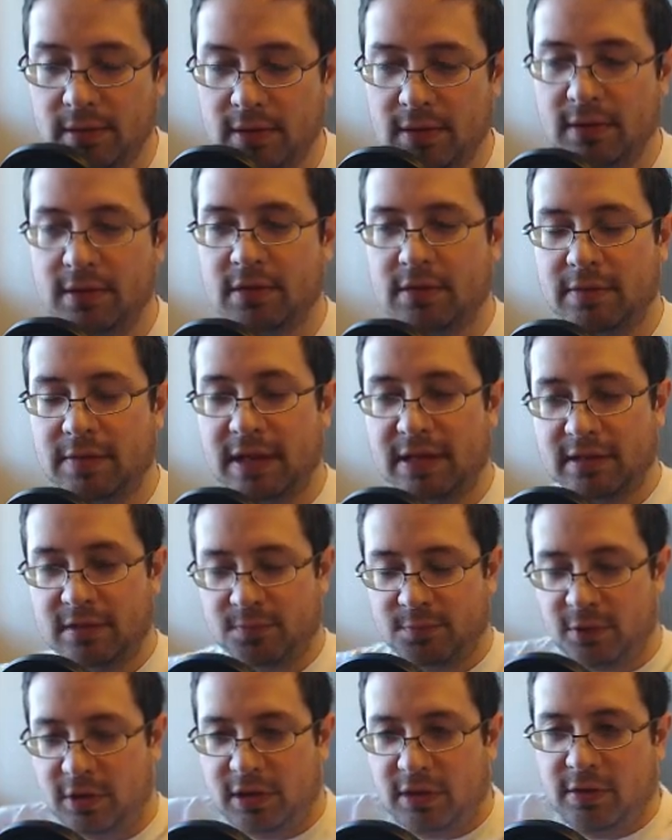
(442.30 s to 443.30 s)
So that's a
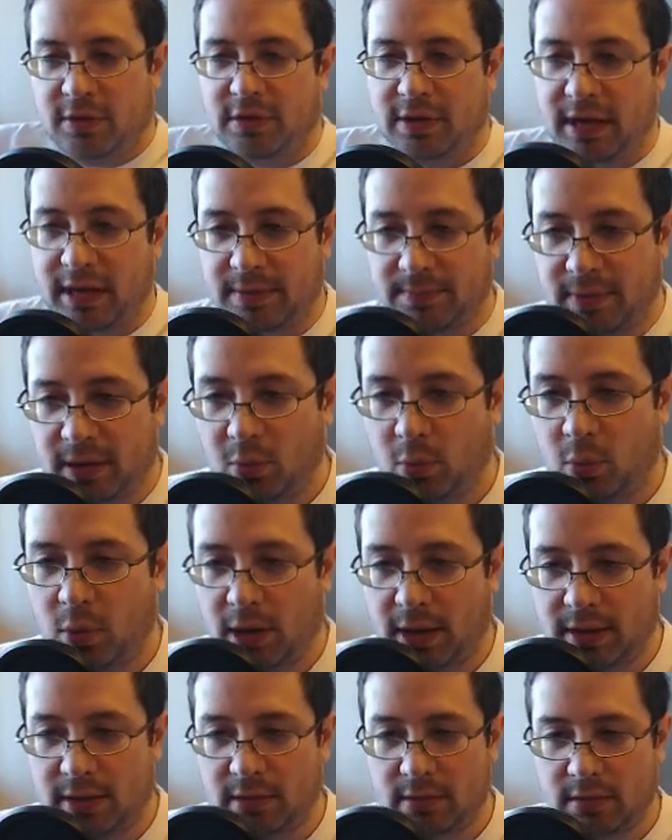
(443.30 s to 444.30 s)
pretty good knight by
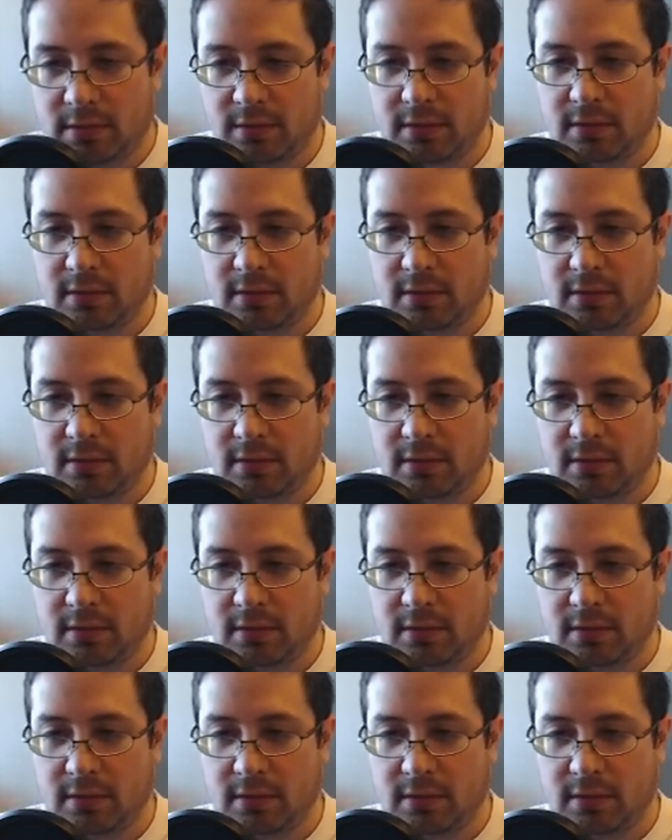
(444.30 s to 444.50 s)
white.